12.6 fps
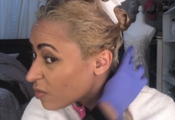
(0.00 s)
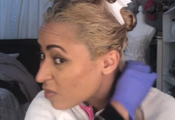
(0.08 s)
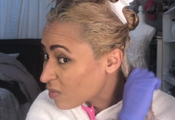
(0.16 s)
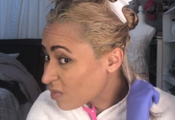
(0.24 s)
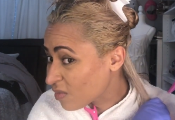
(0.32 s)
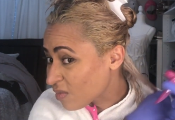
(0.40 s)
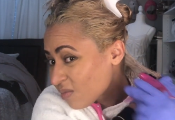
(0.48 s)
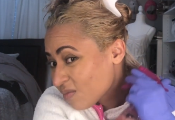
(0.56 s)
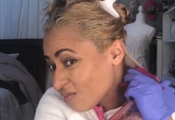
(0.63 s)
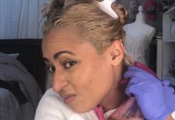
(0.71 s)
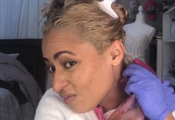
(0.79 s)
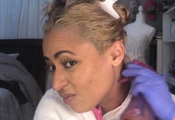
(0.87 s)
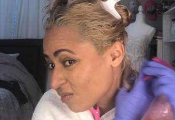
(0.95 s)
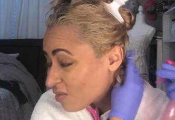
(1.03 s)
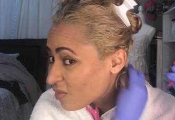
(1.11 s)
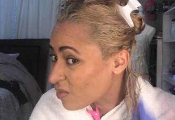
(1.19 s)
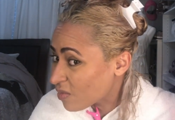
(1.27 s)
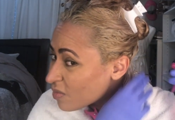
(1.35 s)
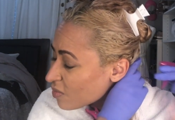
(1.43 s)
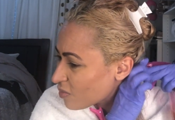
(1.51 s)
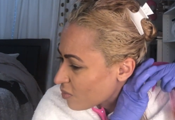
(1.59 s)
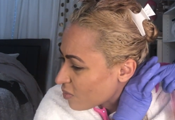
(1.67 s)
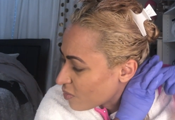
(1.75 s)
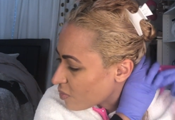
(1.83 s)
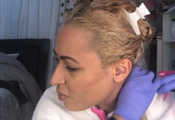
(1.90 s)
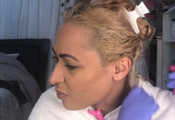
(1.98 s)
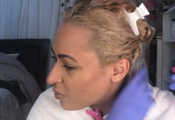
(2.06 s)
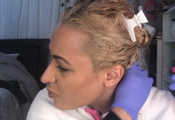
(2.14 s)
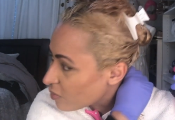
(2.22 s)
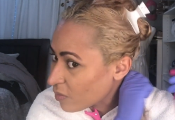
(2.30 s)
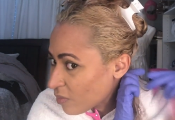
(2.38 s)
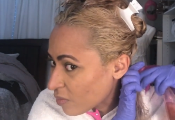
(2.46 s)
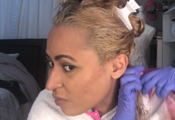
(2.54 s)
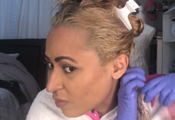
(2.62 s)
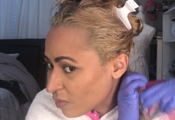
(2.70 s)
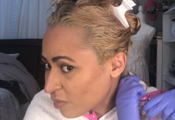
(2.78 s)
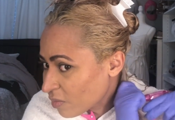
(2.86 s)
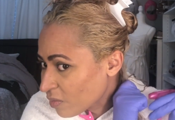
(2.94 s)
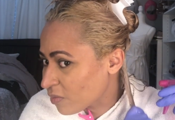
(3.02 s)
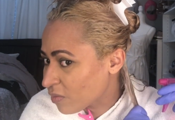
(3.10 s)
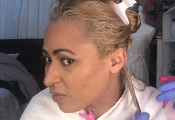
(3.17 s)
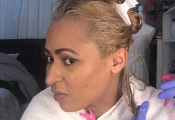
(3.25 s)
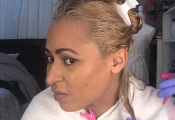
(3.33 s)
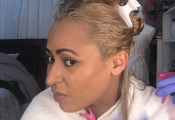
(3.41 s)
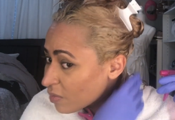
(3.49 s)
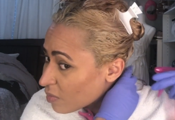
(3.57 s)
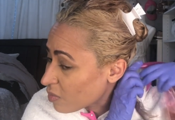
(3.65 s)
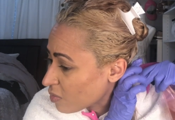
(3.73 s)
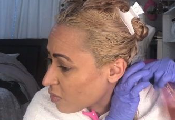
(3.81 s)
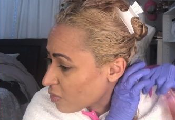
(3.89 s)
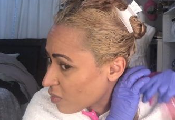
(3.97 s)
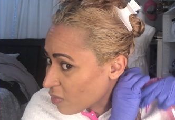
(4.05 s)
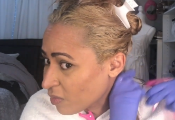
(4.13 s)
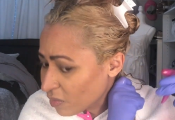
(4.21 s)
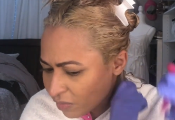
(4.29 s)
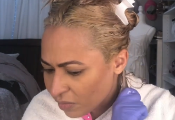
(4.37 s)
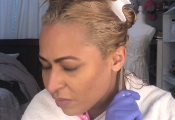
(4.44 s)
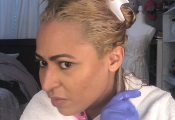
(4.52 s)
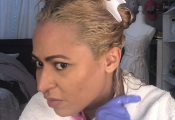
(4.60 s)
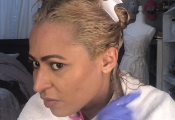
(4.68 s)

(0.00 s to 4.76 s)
Nobody speaks.